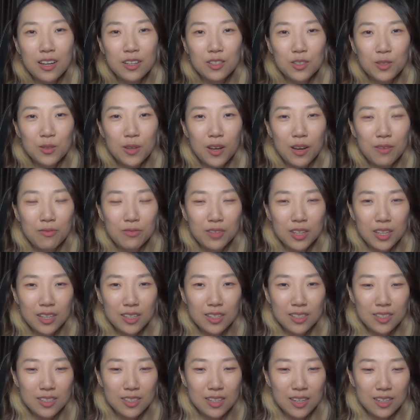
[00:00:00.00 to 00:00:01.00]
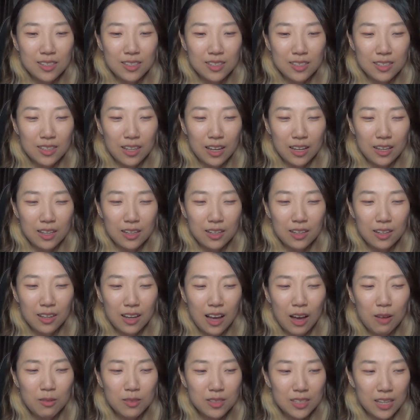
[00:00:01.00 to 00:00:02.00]
I still have things that's like
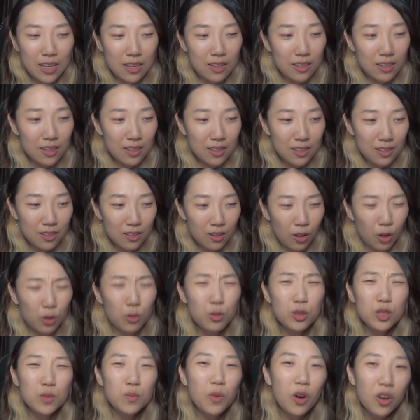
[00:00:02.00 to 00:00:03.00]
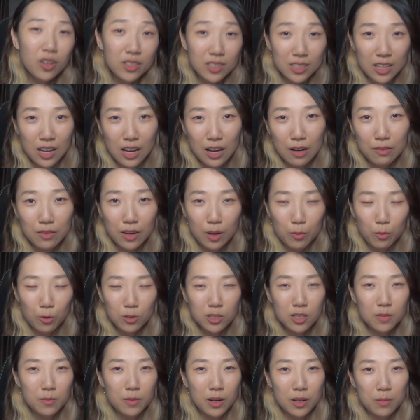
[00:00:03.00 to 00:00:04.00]
outstanding, although small stuff, like
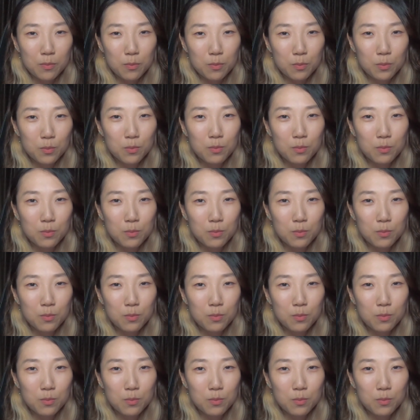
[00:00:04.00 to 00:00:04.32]
most of my